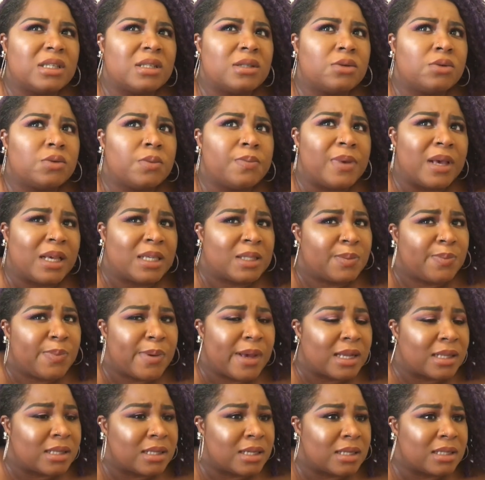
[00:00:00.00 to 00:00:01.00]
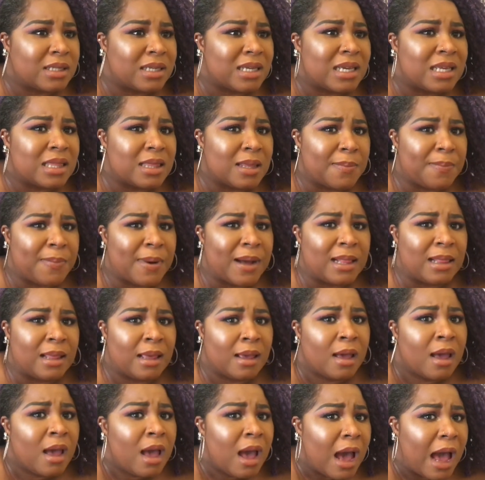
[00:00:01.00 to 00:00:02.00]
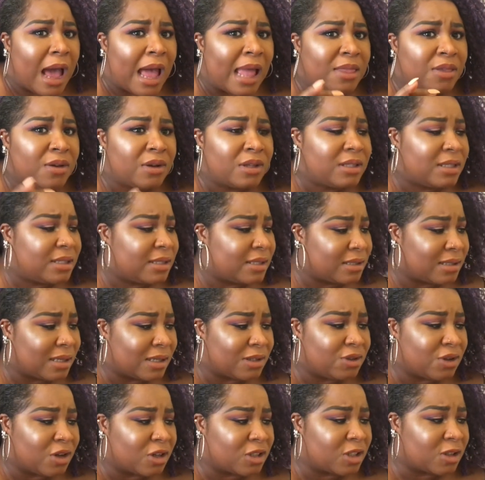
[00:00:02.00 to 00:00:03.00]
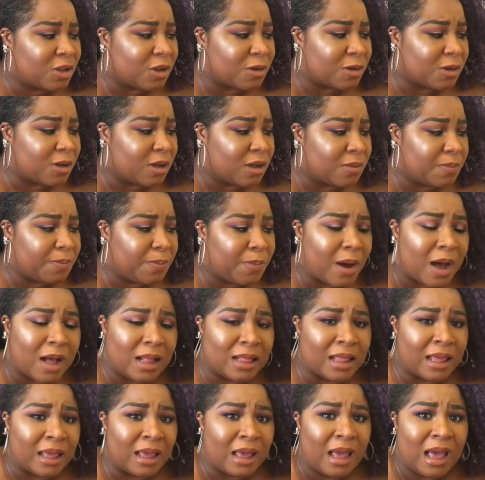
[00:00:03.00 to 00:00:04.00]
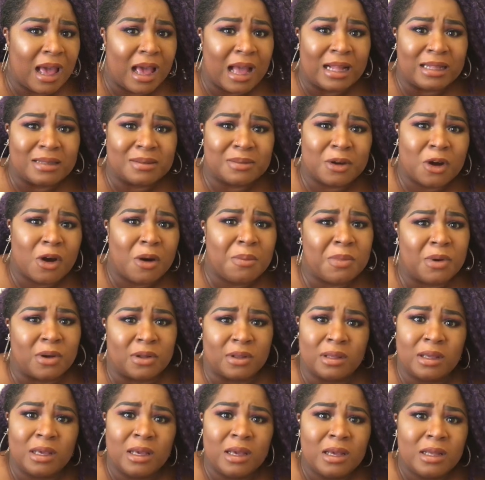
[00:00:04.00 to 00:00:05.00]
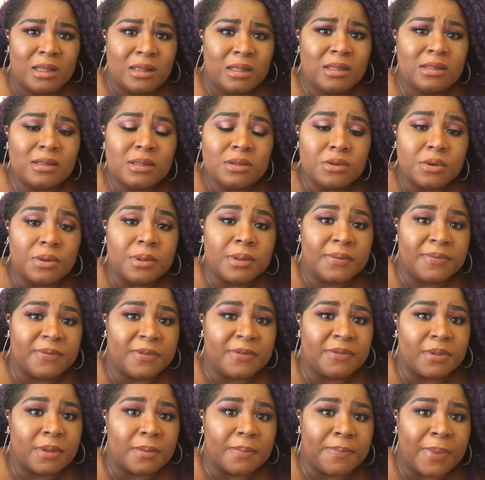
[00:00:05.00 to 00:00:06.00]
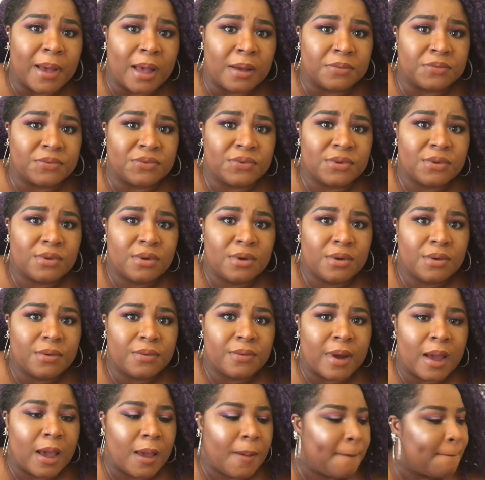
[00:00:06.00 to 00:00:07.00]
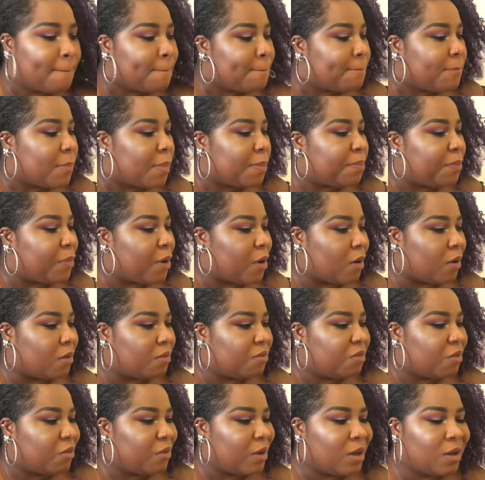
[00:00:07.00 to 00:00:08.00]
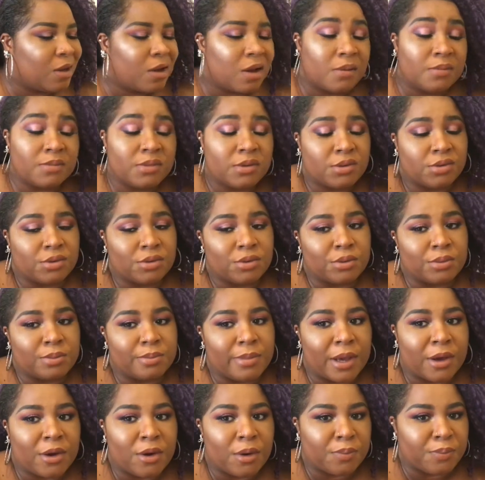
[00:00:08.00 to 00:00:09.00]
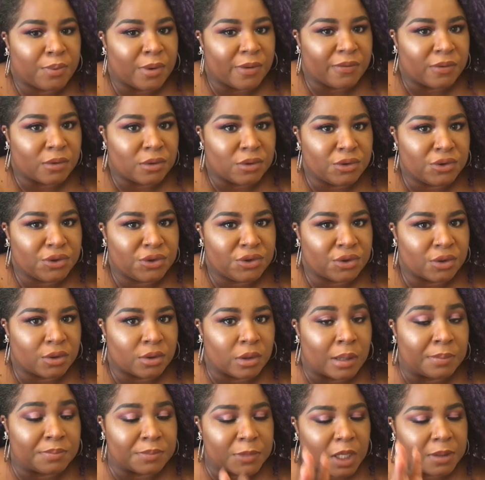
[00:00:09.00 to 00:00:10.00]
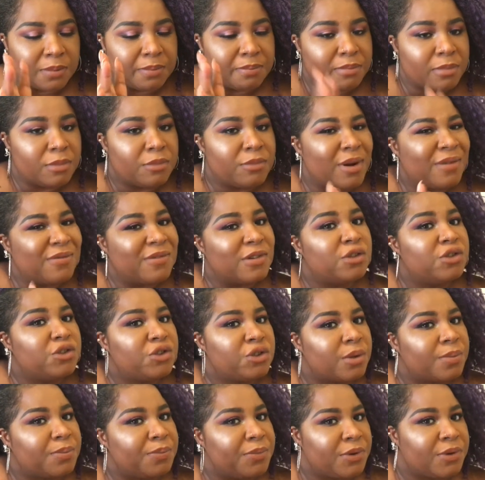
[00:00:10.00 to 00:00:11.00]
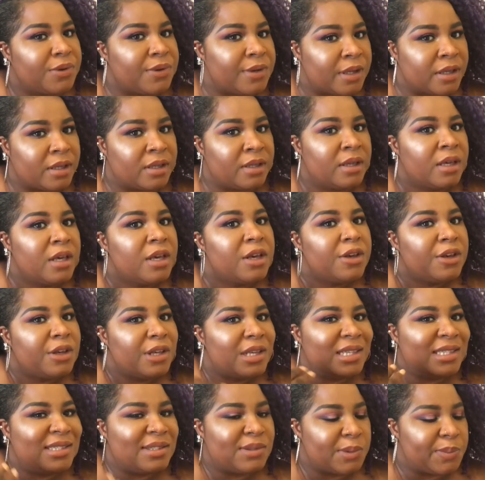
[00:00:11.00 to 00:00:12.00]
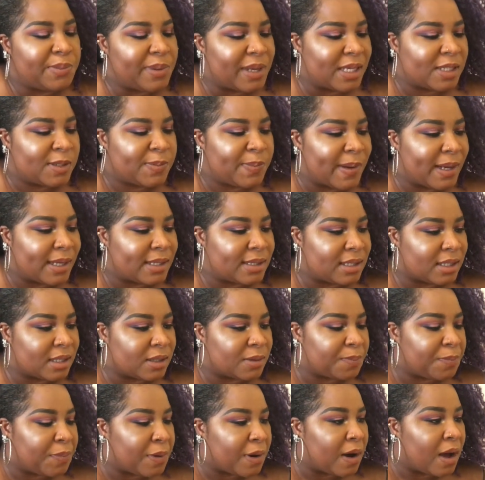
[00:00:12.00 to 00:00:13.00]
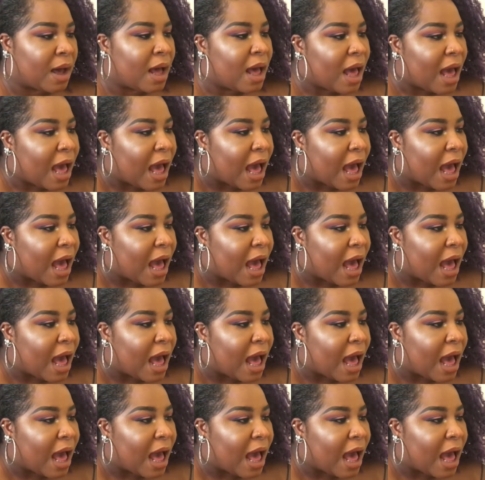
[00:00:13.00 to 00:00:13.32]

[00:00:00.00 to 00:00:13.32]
is to be expected in a palette. I know this is a drugstore palette, and come on, this is only £15, right? But when it comes to Makeup Revolution and Revolution Beauty, is to be expected. But